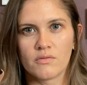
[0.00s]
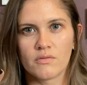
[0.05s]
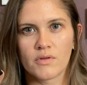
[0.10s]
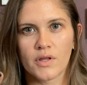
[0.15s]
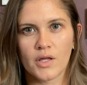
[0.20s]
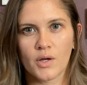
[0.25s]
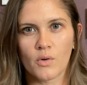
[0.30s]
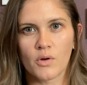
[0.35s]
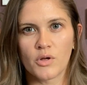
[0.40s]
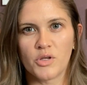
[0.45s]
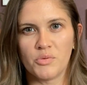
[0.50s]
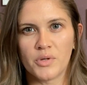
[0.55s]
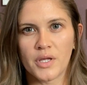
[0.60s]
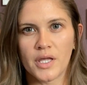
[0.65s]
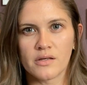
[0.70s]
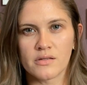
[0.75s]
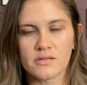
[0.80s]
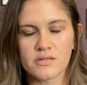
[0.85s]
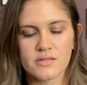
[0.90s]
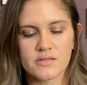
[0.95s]
Like where you
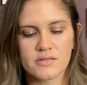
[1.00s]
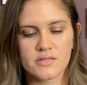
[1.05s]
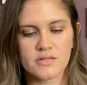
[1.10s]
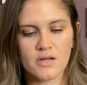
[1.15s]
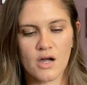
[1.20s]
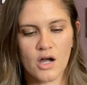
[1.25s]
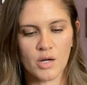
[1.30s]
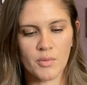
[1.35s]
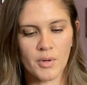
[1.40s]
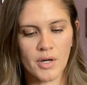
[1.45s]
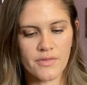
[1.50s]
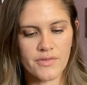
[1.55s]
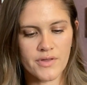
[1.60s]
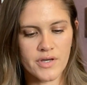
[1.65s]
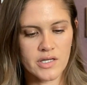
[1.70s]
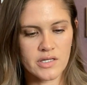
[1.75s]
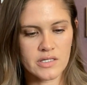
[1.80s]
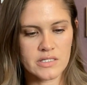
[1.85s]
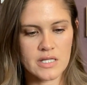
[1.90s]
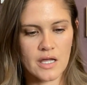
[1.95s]
can't talk about
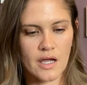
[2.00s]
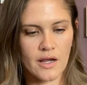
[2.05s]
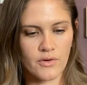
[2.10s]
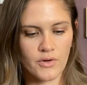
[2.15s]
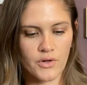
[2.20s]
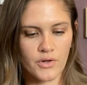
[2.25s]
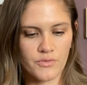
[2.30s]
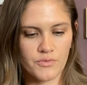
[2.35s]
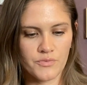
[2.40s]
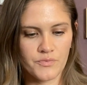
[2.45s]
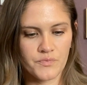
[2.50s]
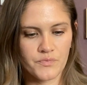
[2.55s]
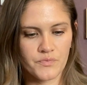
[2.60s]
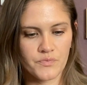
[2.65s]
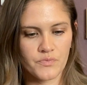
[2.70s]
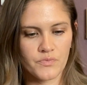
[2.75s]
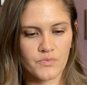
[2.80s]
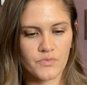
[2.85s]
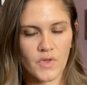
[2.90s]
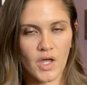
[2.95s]
things. I don't know.
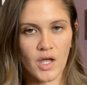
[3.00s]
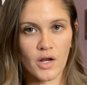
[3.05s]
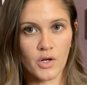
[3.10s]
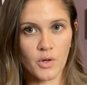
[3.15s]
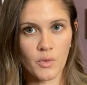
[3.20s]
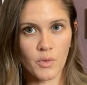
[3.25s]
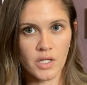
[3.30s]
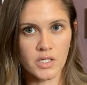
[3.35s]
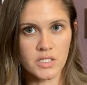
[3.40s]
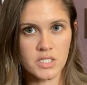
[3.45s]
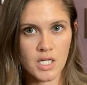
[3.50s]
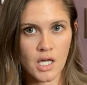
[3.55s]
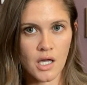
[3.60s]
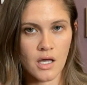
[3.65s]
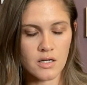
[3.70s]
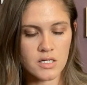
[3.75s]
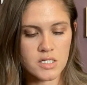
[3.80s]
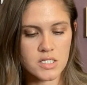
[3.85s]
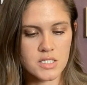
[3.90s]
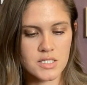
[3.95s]
I don't know what
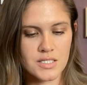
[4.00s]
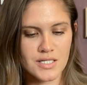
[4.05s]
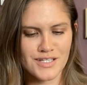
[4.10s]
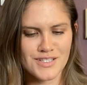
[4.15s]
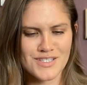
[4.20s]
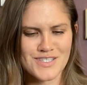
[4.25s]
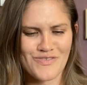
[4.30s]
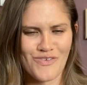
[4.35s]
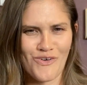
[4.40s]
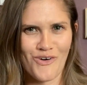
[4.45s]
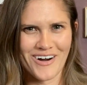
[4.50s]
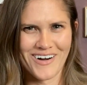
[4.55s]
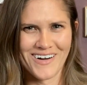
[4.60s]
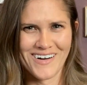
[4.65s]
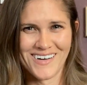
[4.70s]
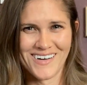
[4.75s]
NDA actually stands for.